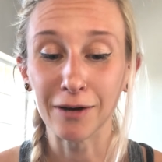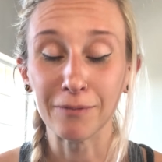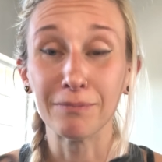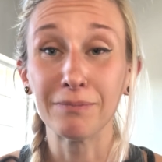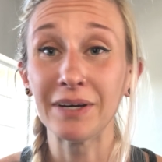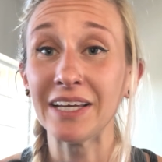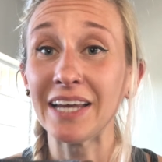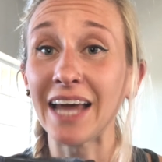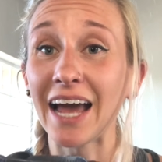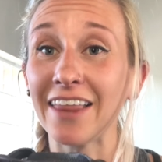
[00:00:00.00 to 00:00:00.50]

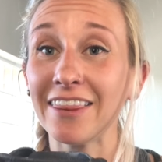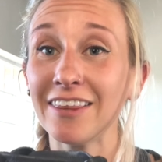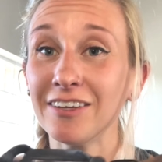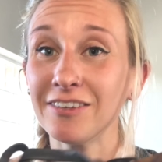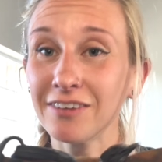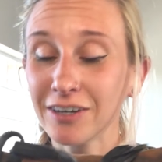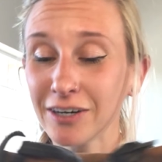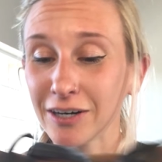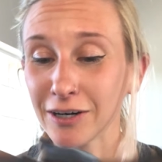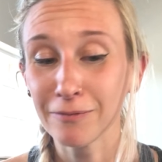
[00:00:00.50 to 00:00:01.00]
But yeah, these
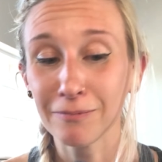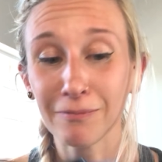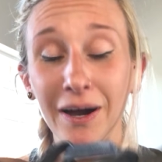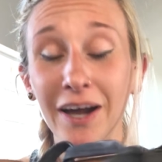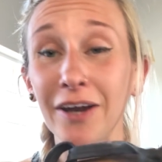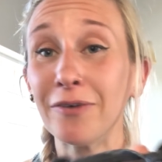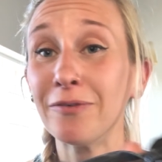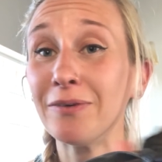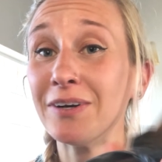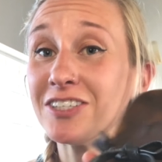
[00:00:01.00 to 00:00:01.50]
are
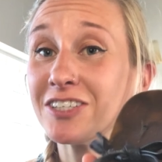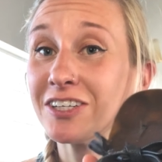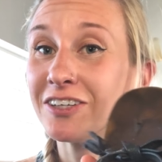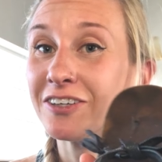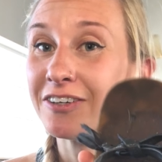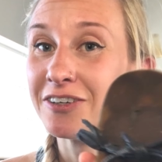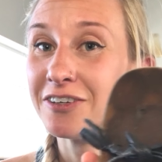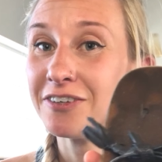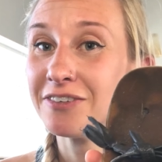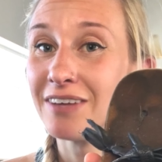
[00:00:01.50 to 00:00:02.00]
my
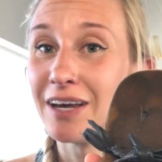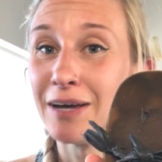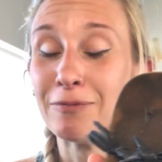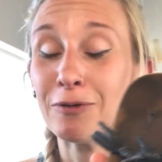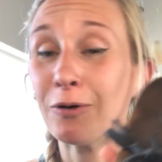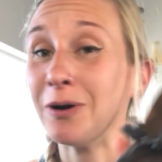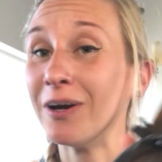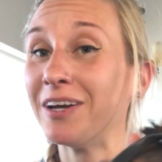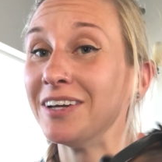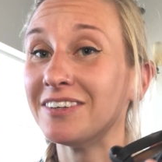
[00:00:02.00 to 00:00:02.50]
originals. I'm
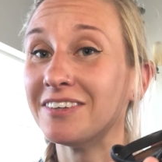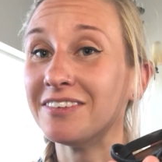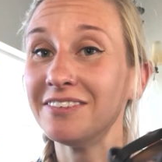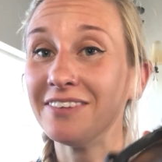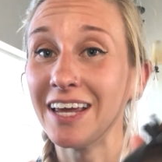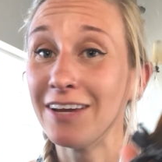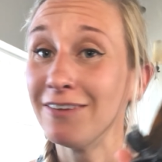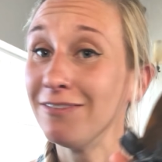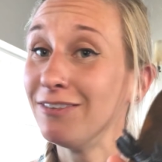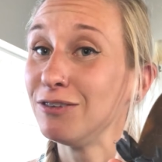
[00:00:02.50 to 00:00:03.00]
going to
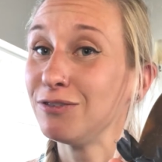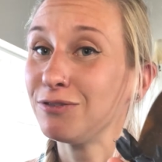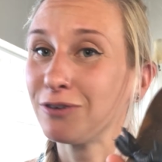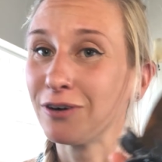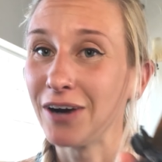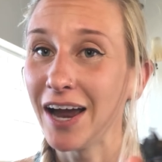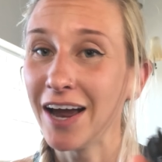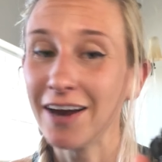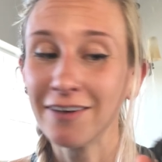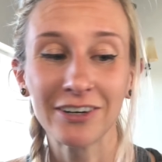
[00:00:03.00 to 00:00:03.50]
save these
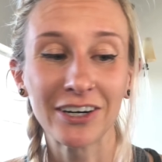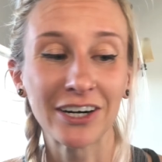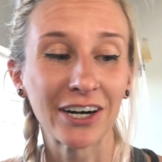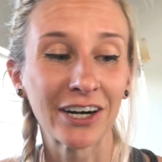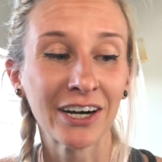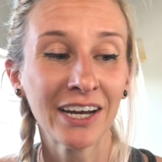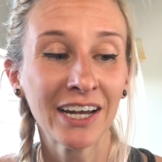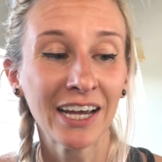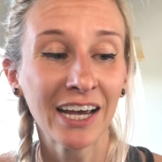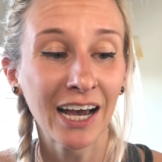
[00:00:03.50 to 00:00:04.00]

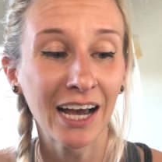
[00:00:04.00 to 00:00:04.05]
forever.